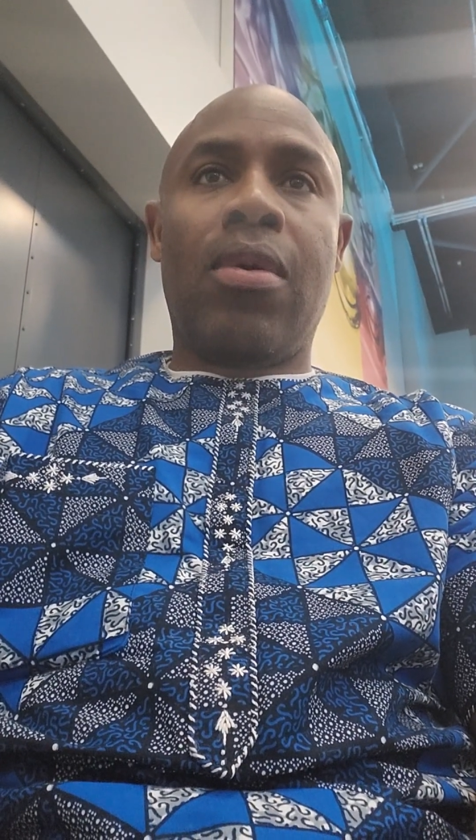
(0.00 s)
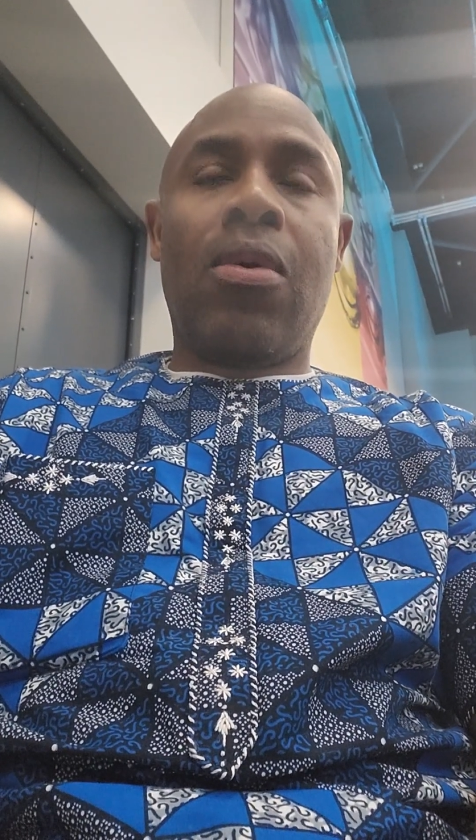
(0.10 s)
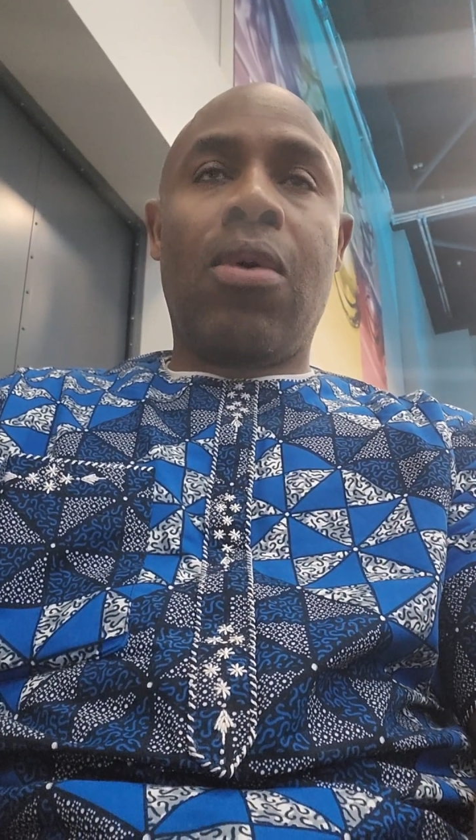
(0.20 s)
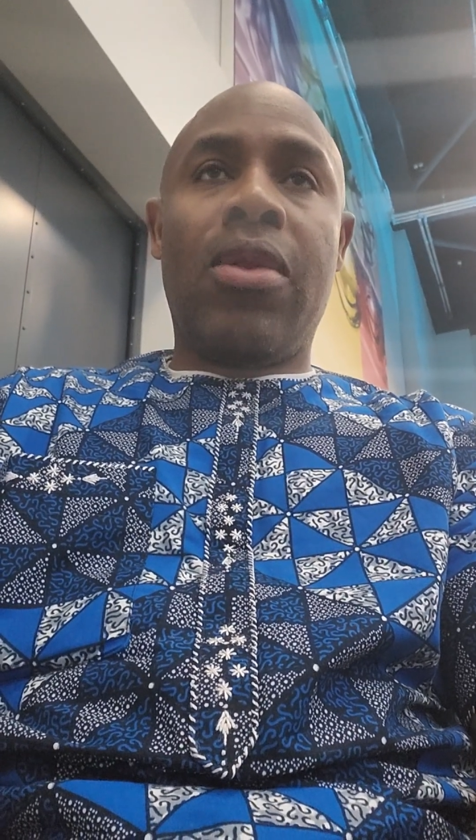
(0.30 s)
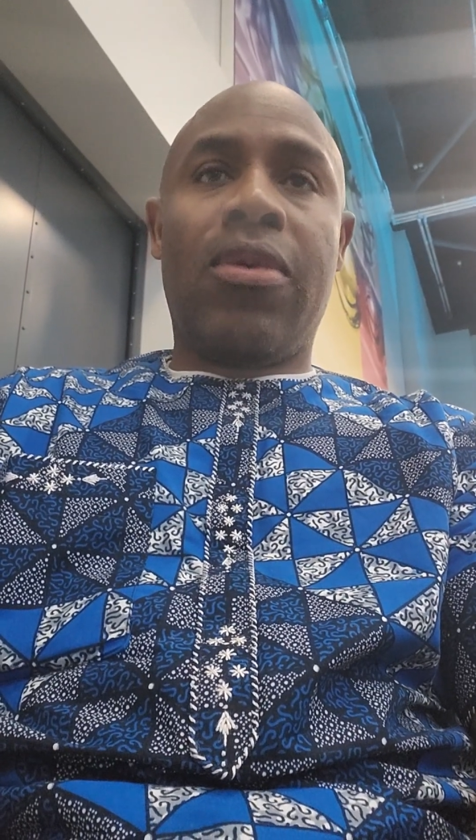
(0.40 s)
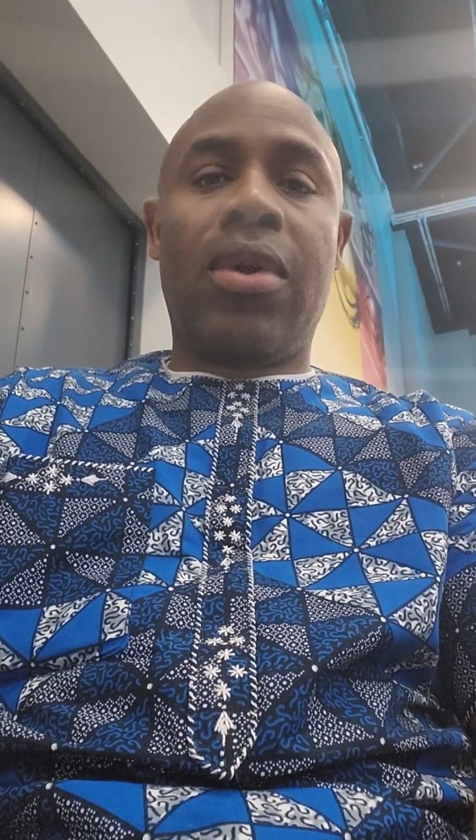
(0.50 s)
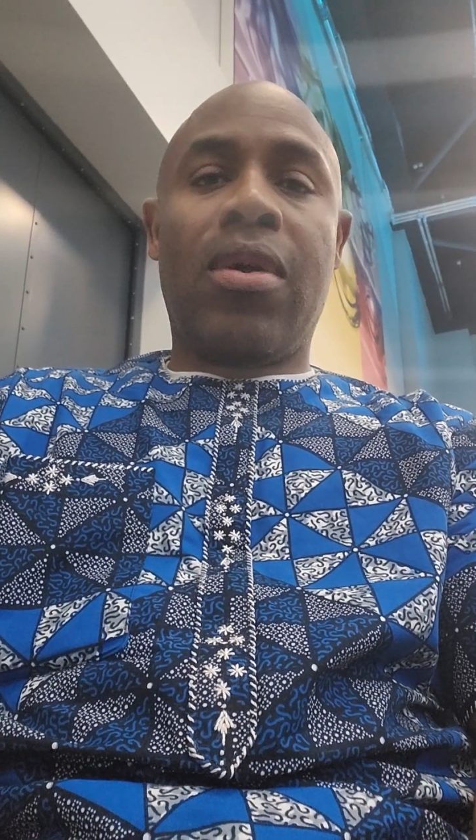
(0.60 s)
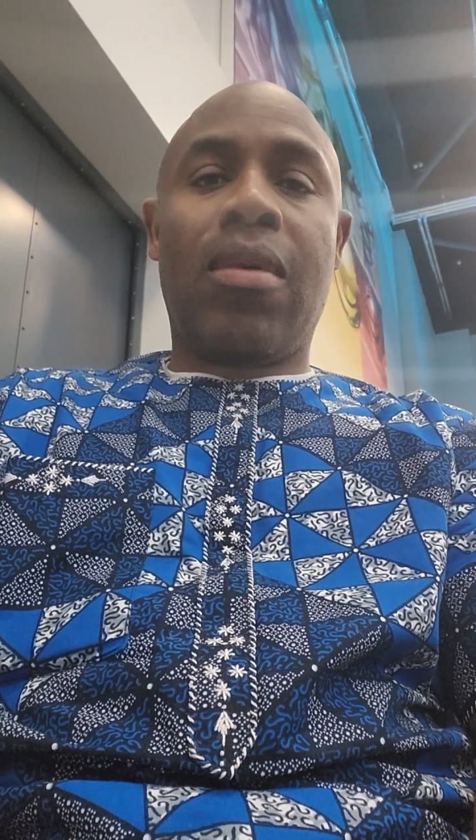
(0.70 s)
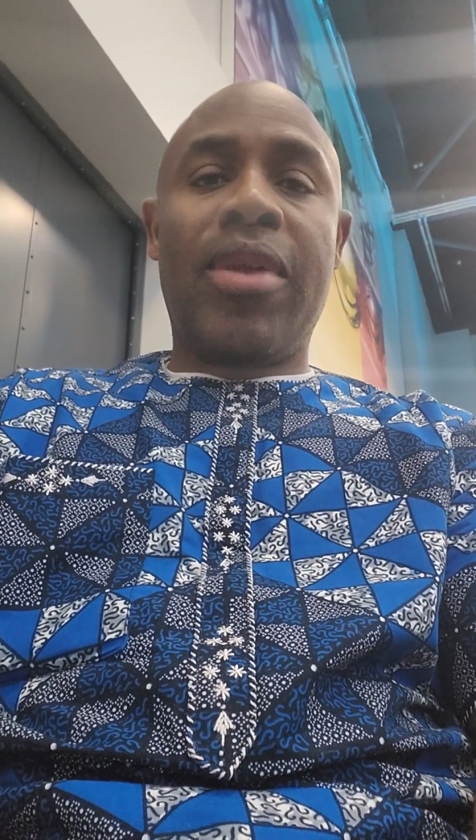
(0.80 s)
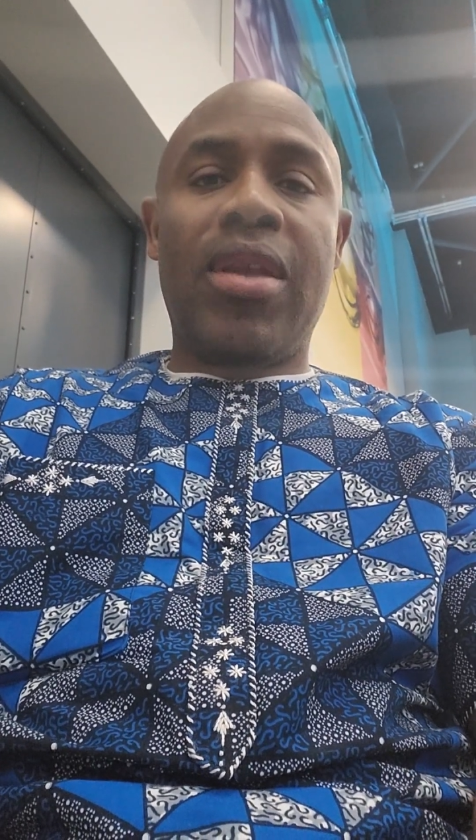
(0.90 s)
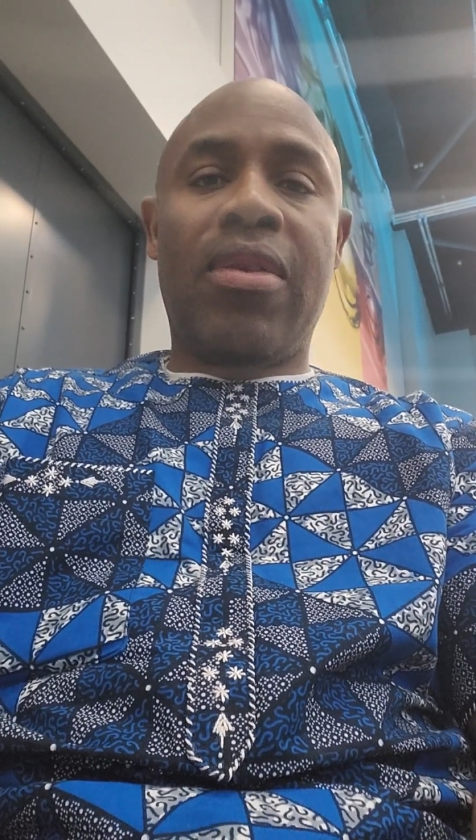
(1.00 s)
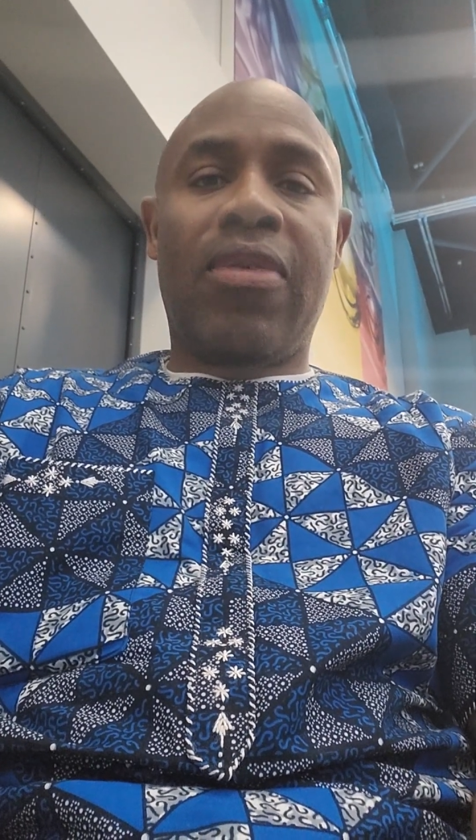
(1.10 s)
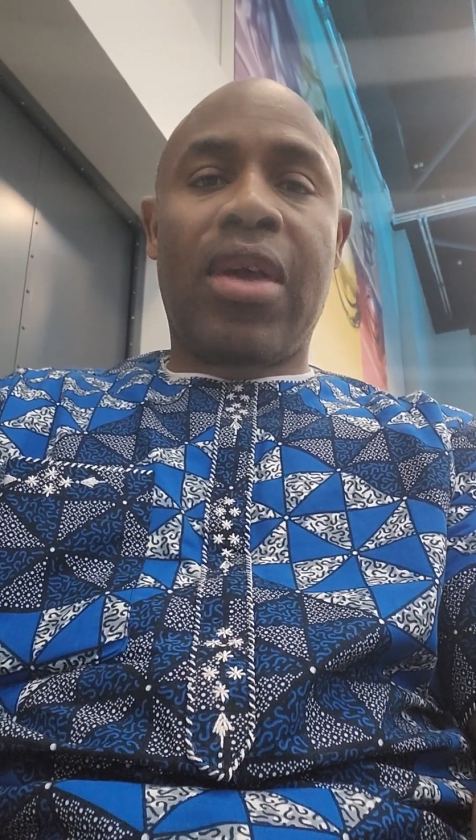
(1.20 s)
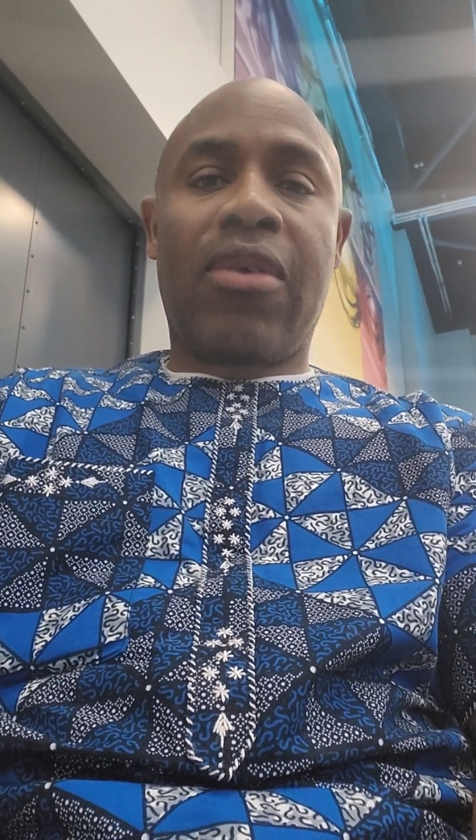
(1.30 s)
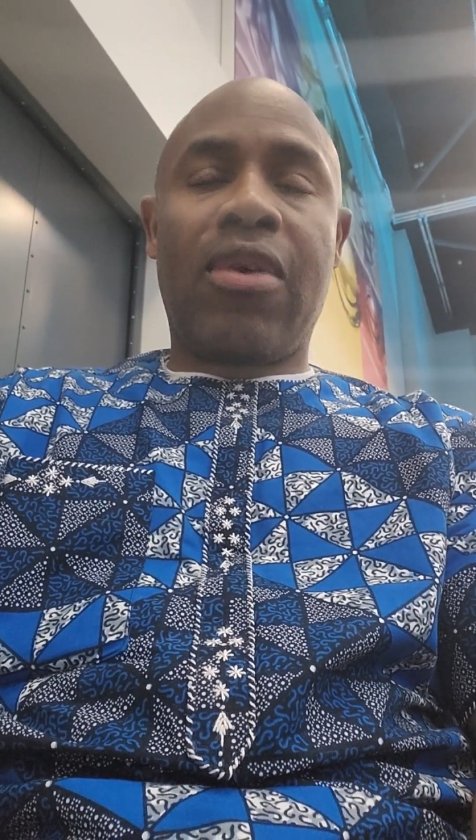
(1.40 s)
go onto the community
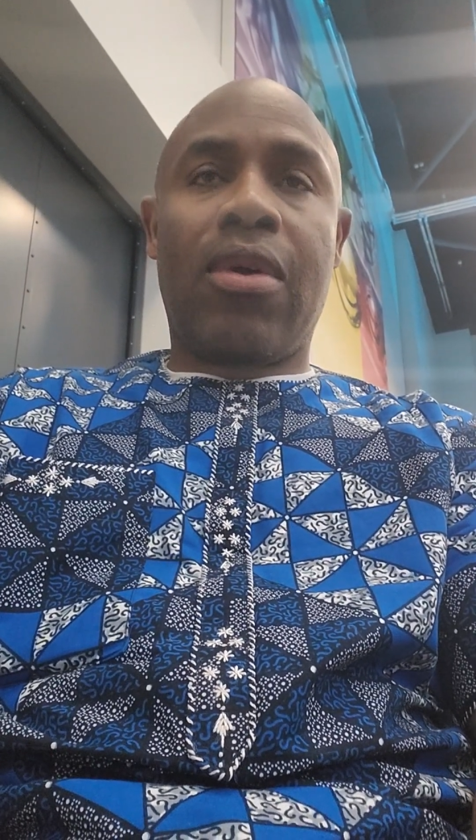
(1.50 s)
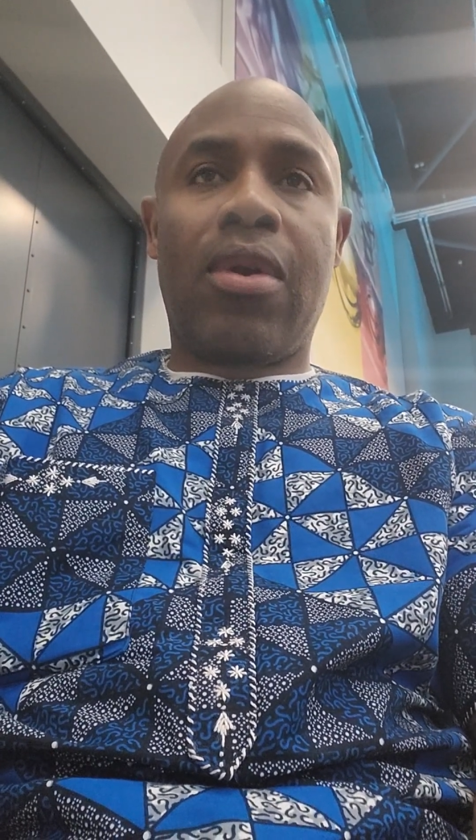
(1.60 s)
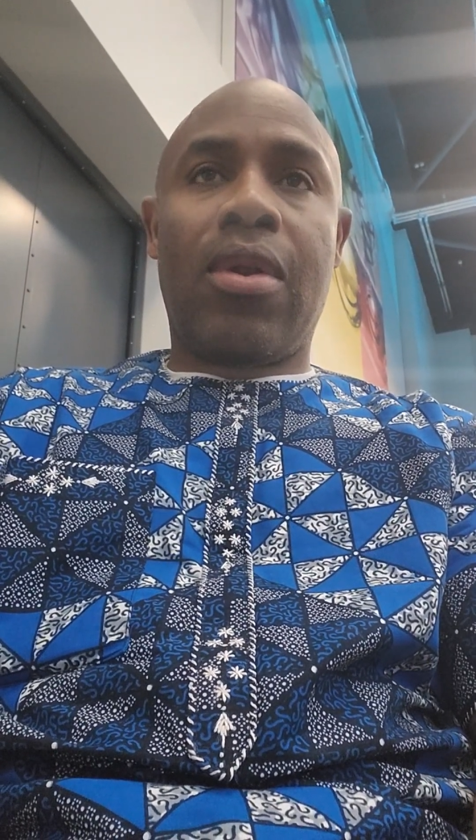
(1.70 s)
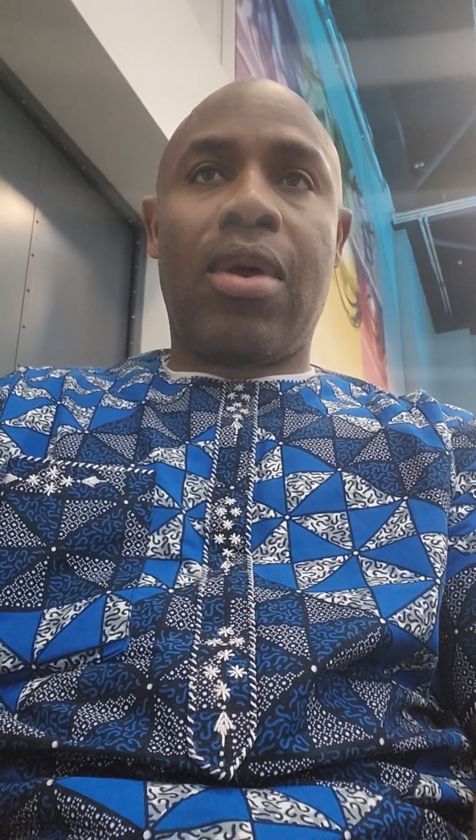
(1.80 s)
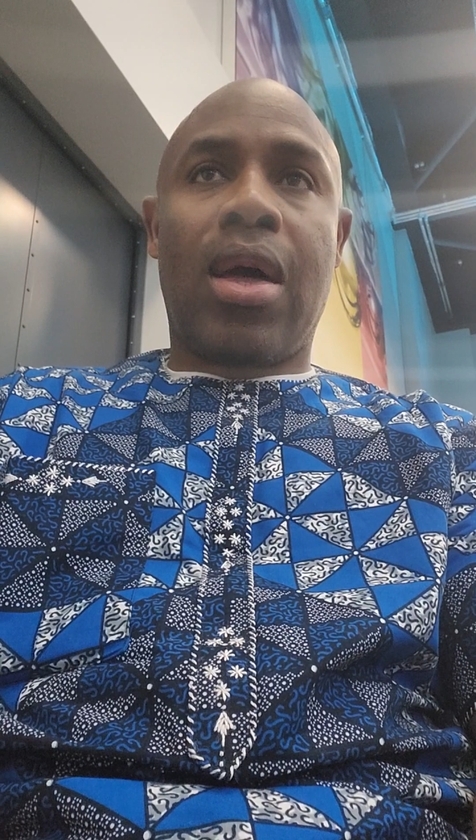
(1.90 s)
section